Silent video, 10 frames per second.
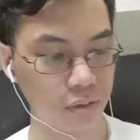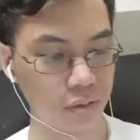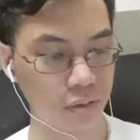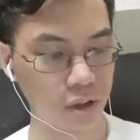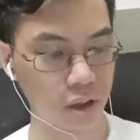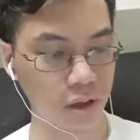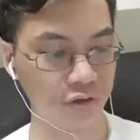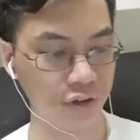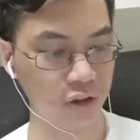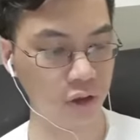uh,
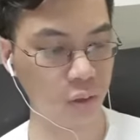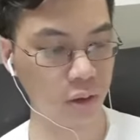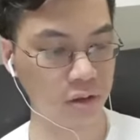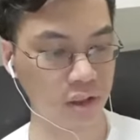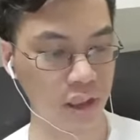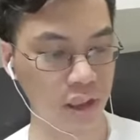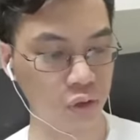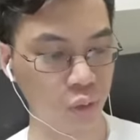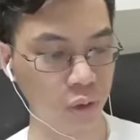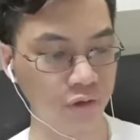15 while sailing into
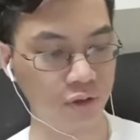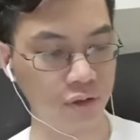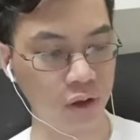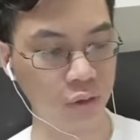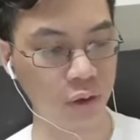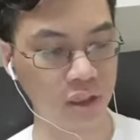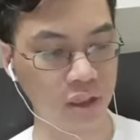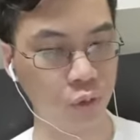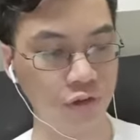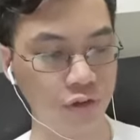wind, 50 while
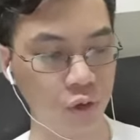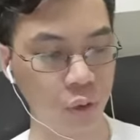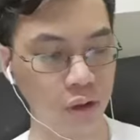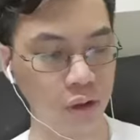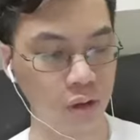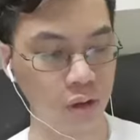sailing with the wind.